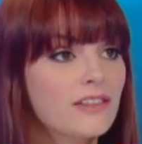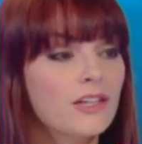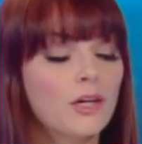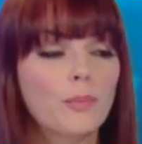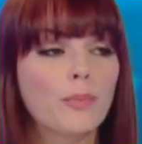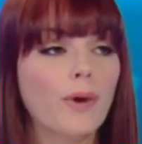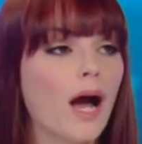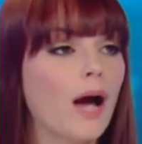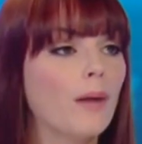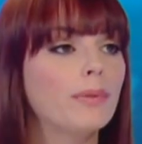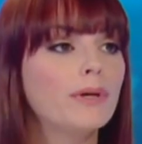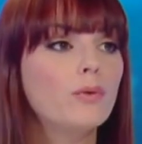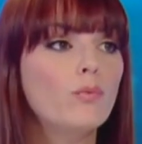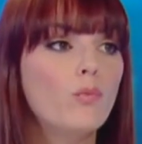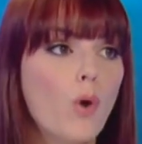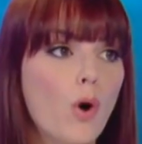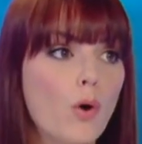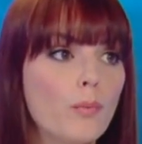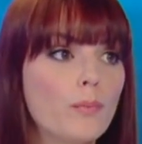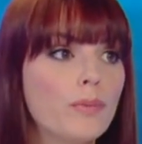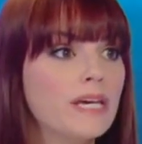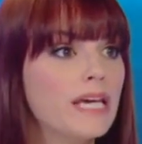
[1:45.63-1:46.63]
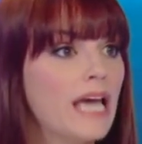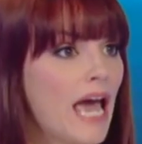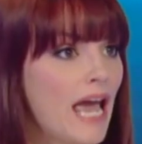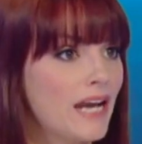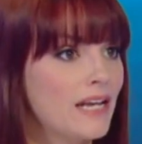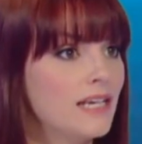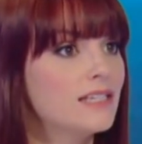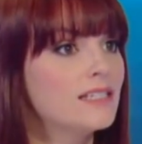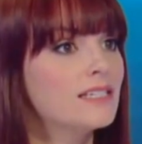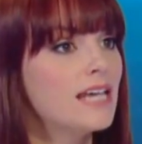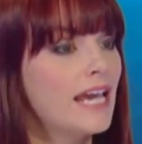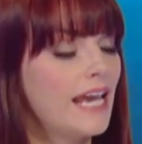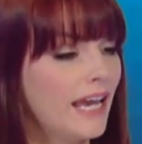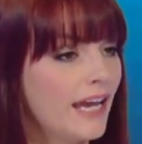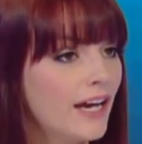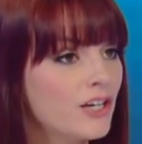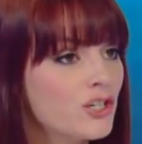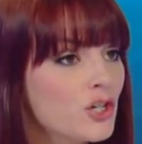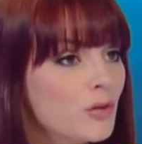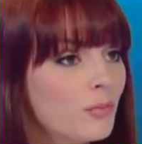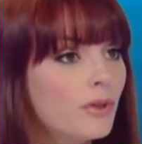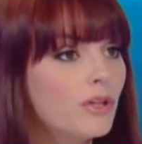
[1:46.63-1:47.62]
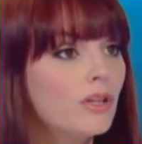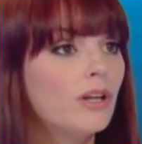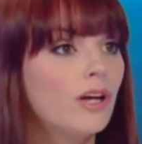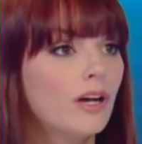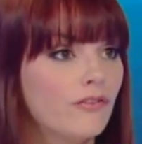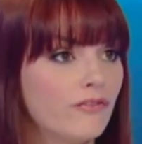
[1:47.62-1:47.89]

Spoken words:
there probably won't be any tangible